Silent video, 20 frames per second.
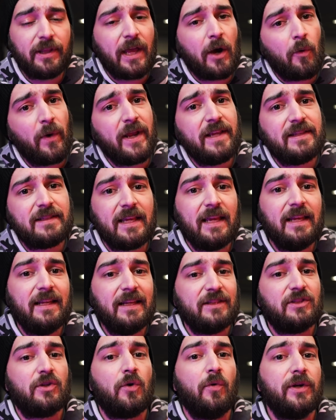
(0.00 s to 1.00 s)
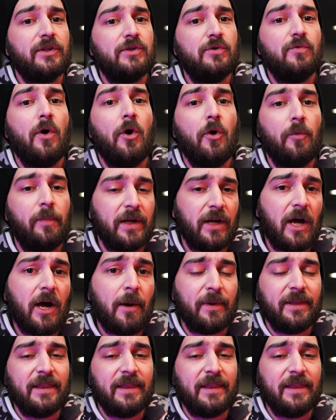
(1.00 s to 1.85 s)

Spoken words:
that wastegate is going to open up,